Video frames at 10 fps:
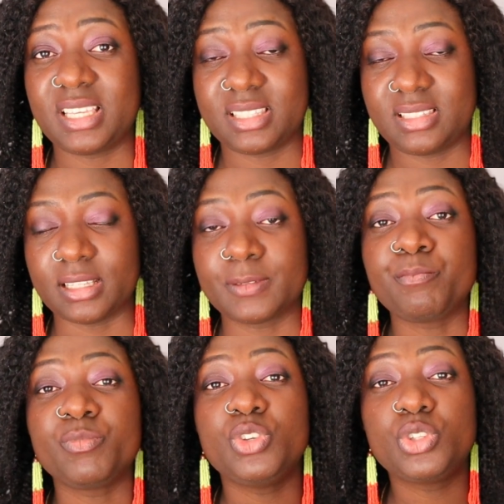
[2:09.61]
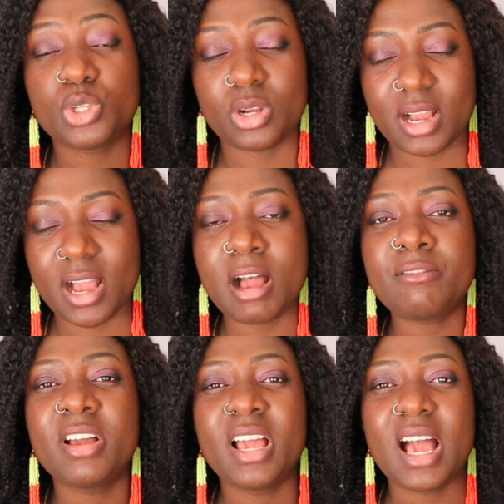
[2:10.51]
is that you should
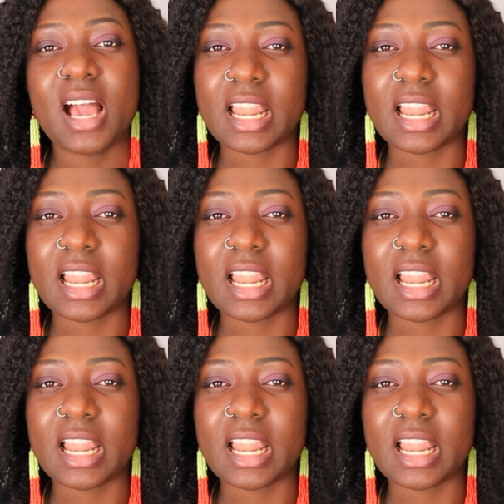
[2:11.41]
have